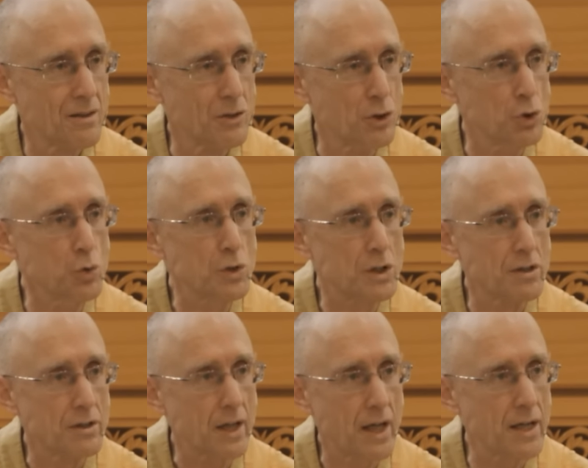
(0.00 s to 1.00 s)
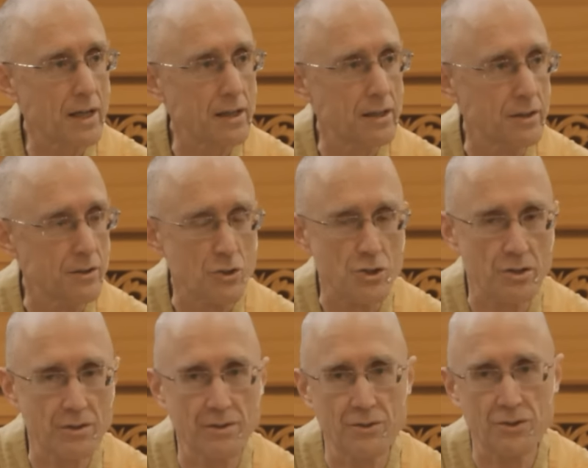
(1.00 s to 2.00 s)
Luke Cage
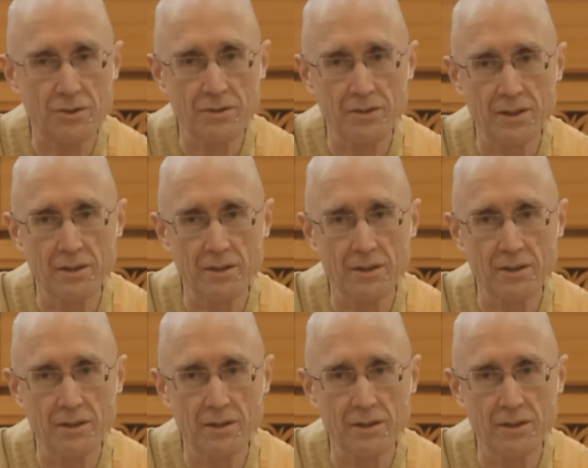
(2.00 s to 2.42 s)
is in